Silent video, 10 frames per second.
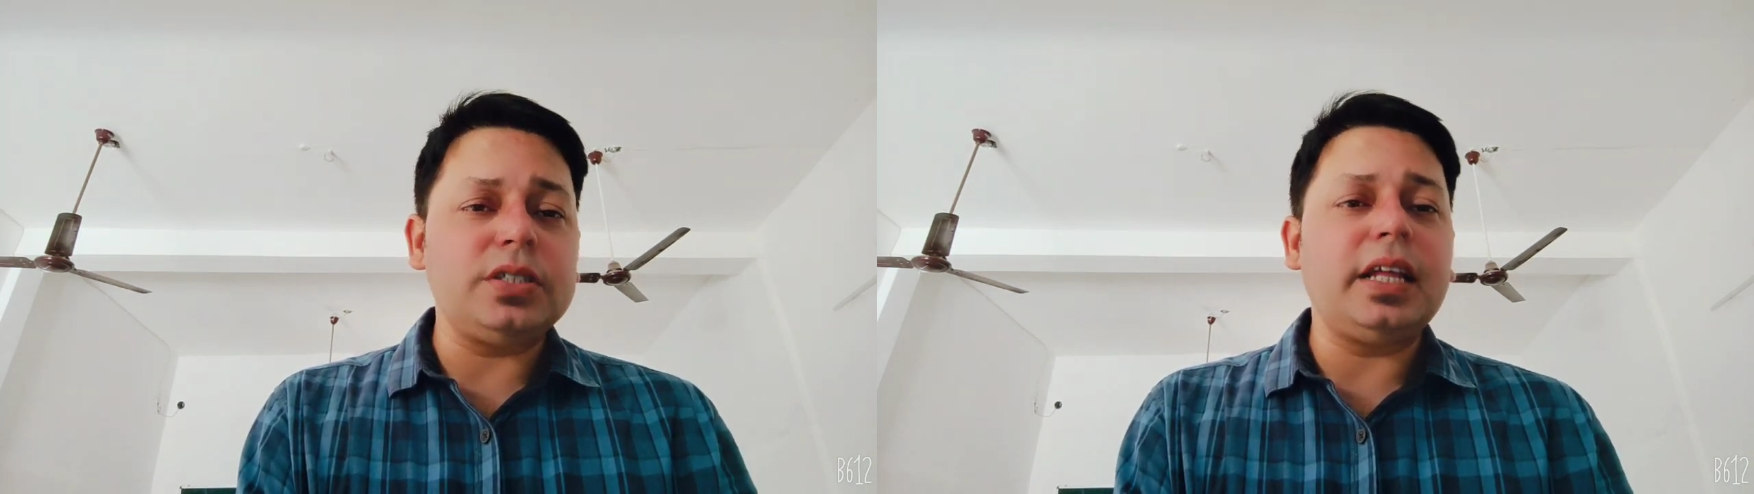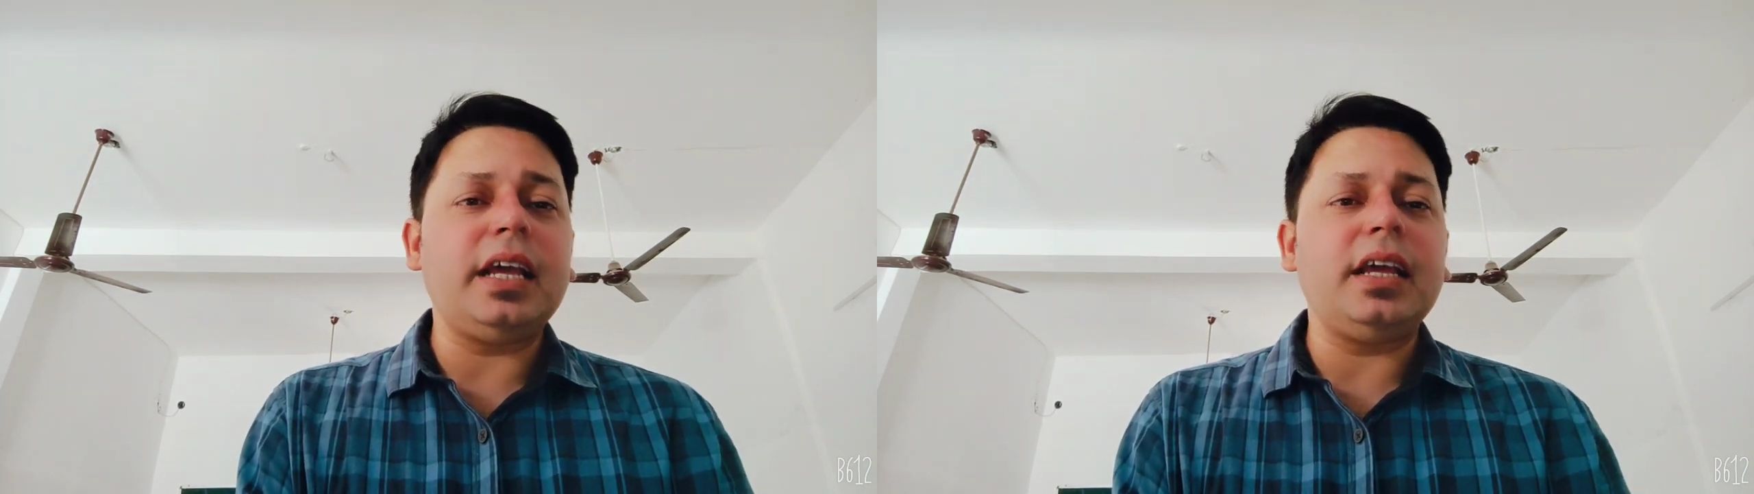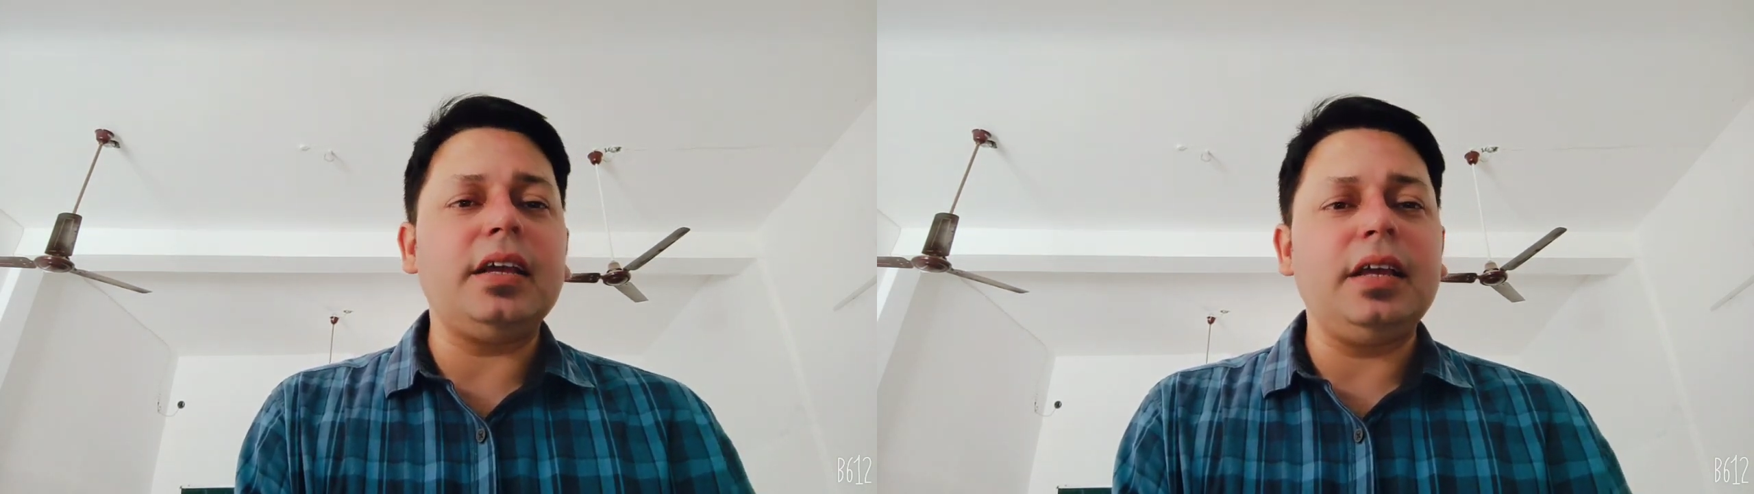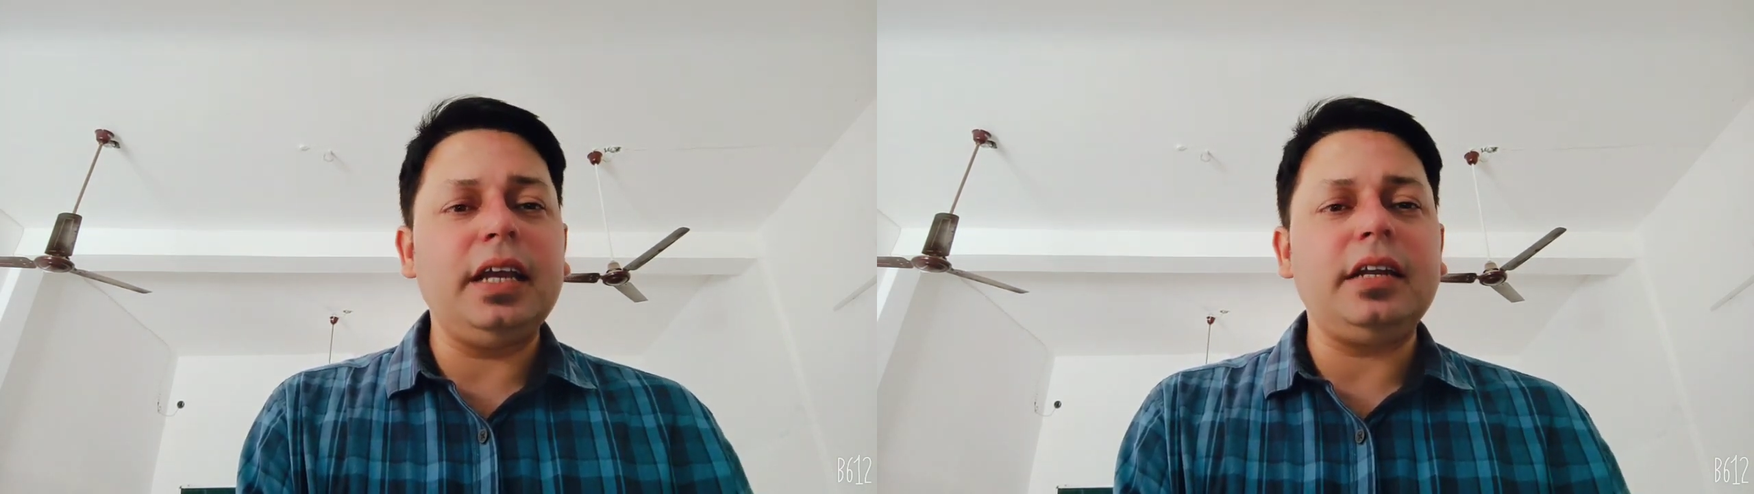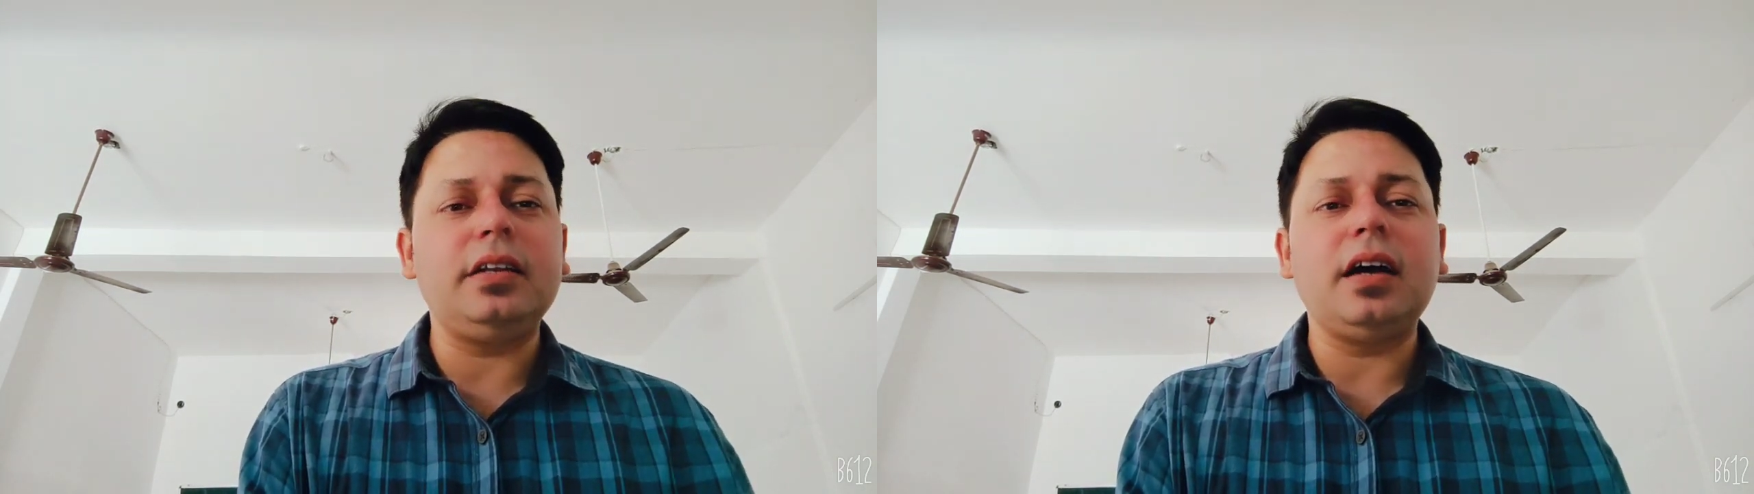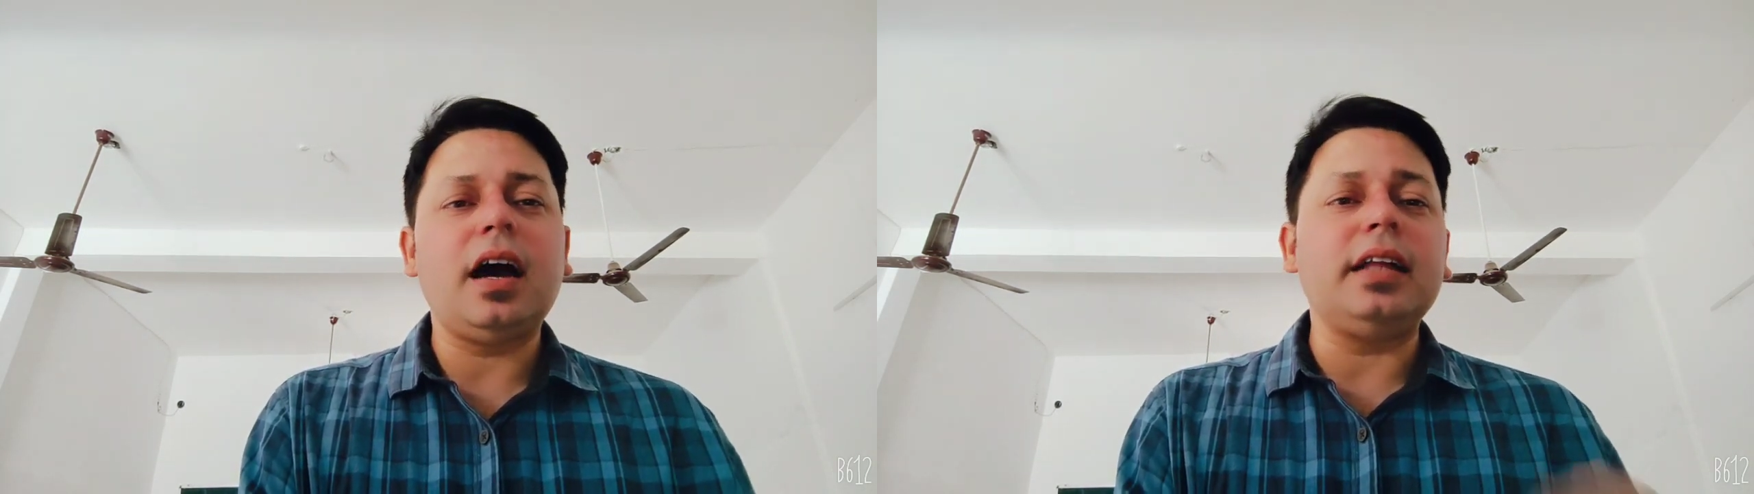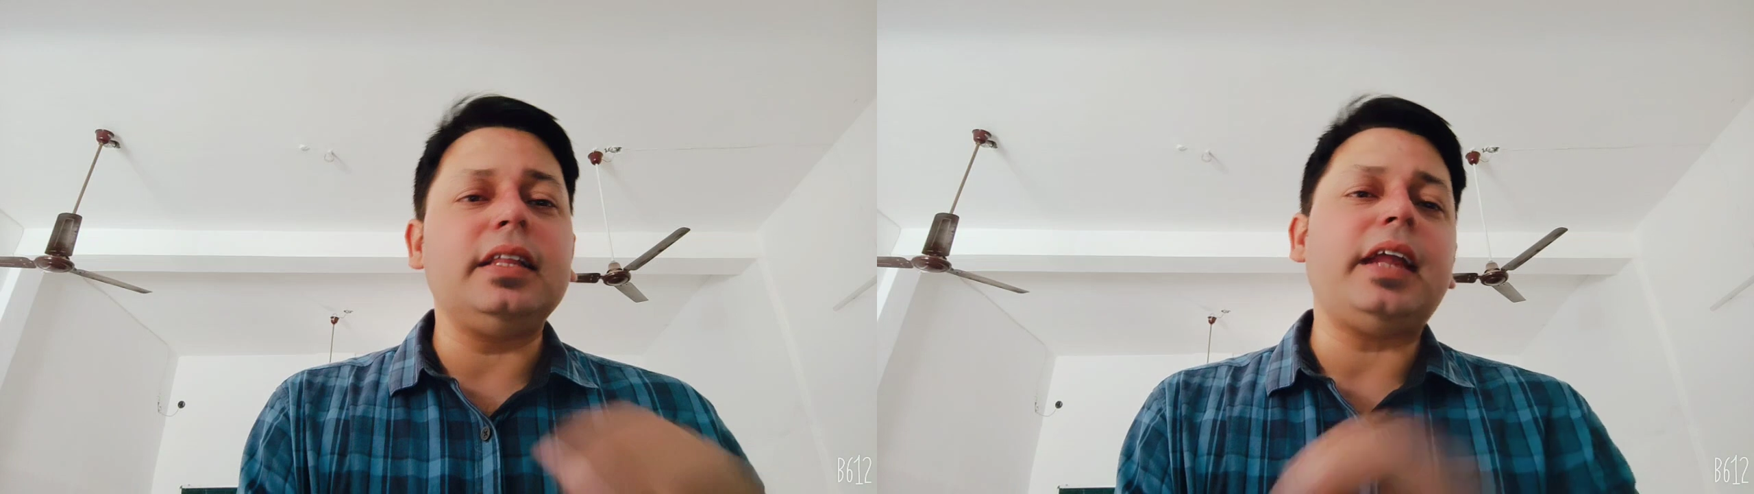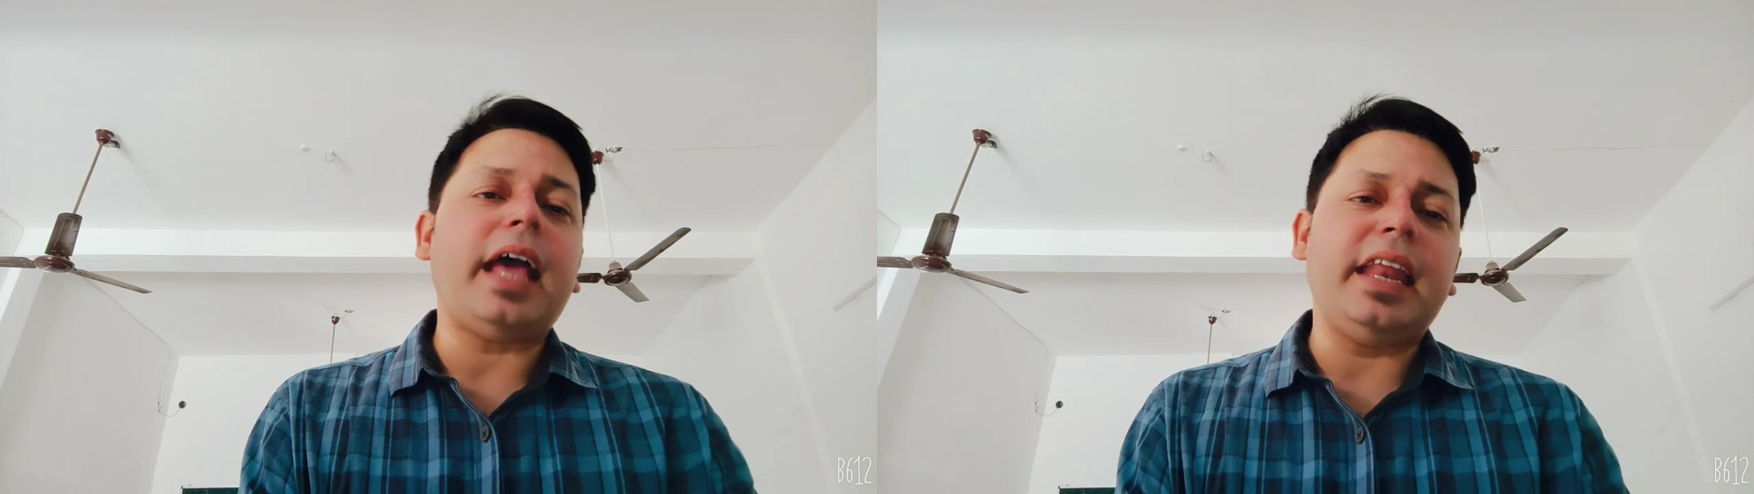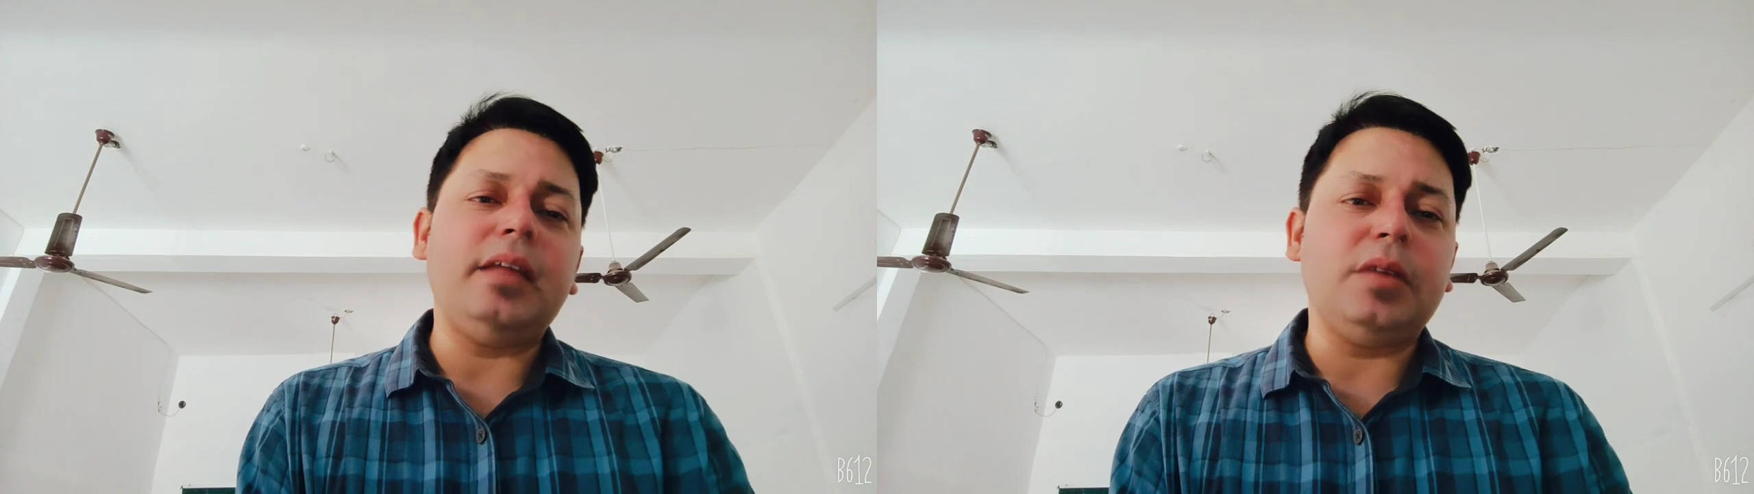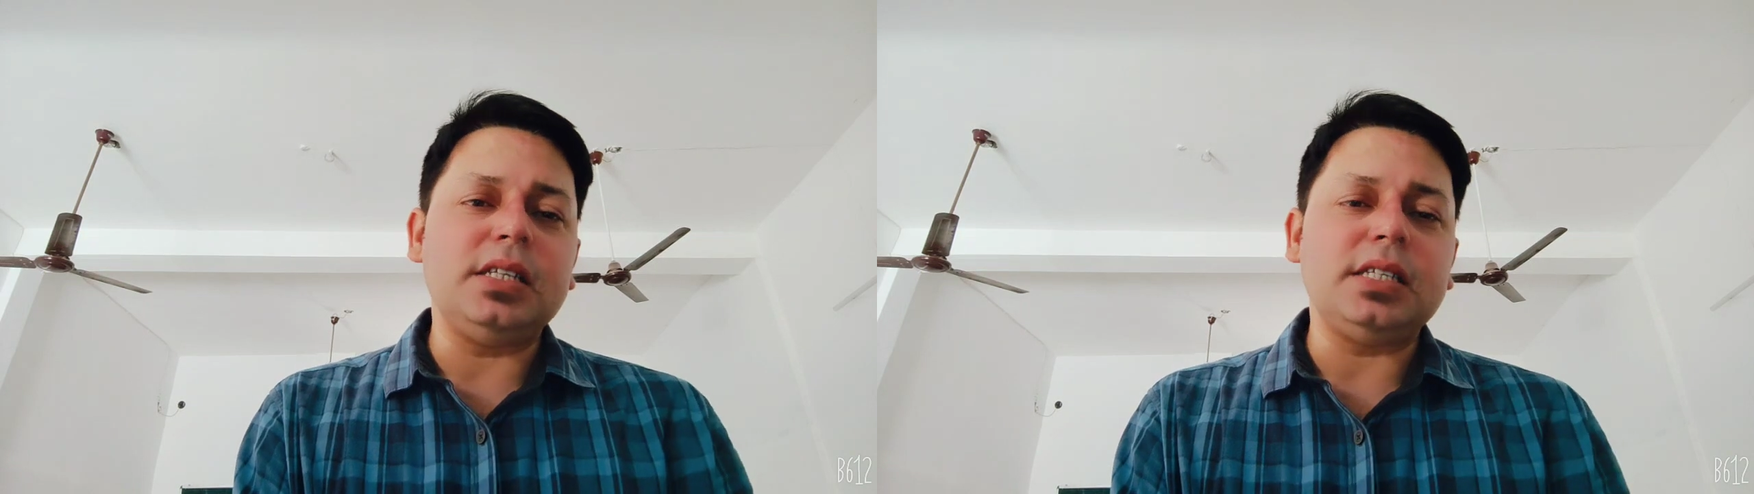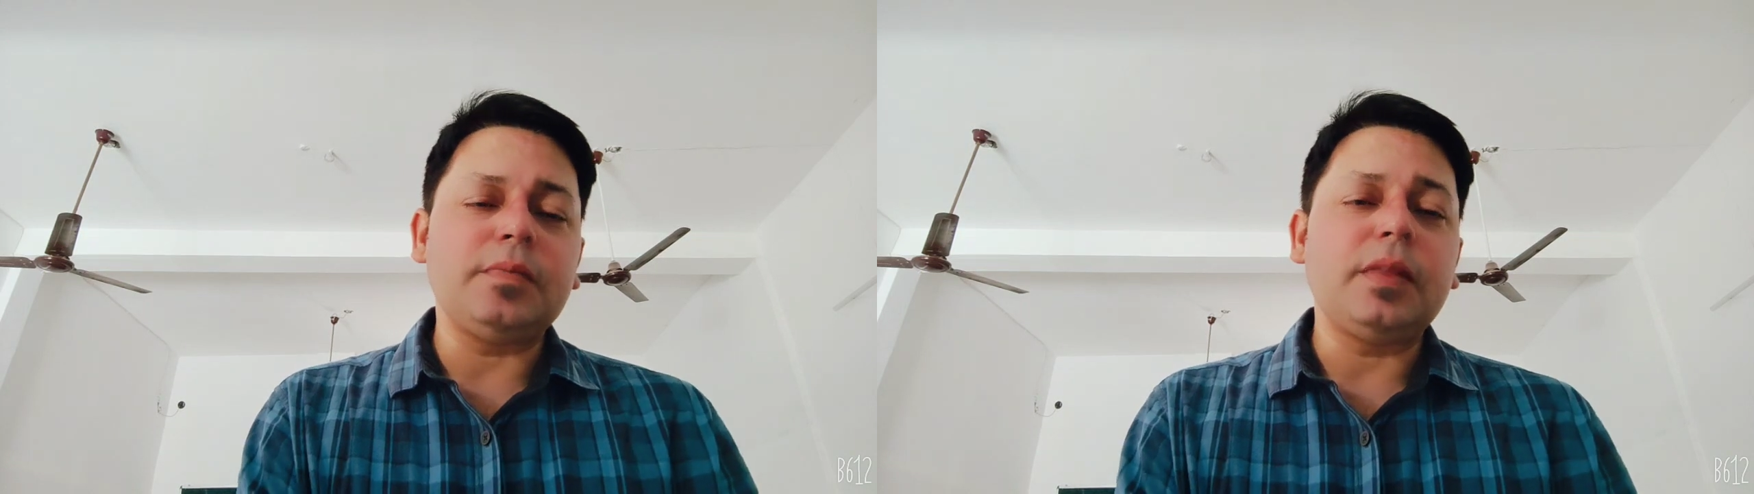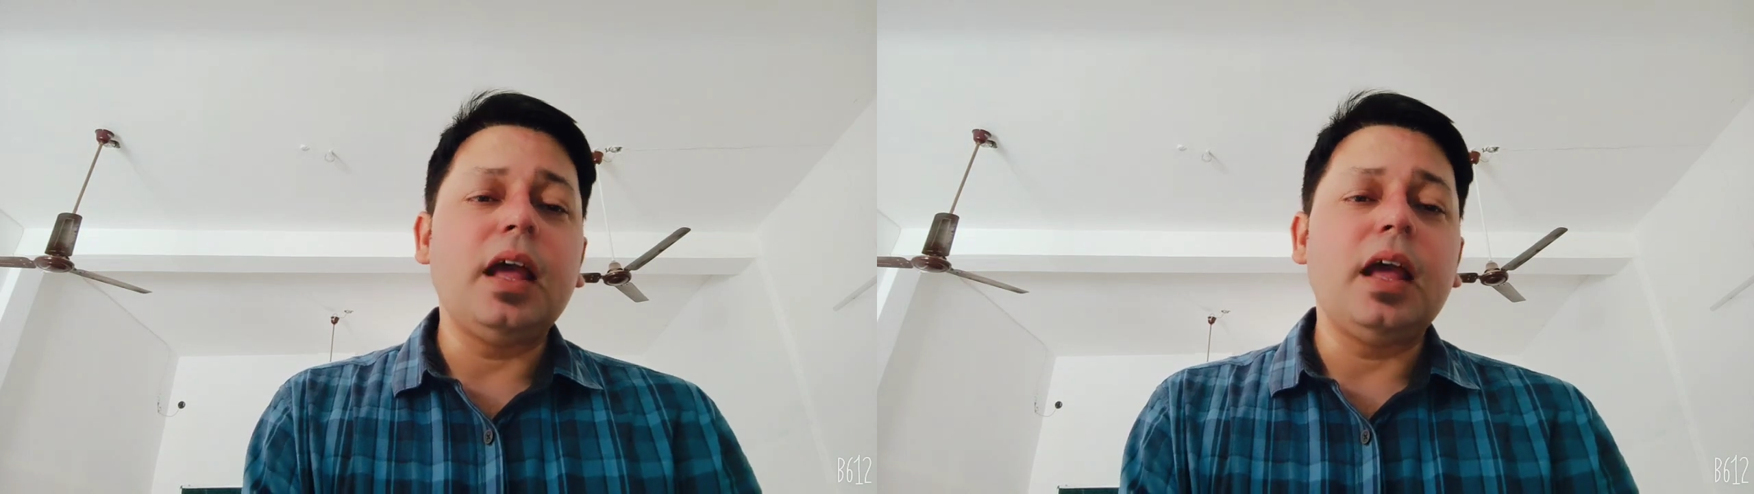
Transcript: they eat other animals.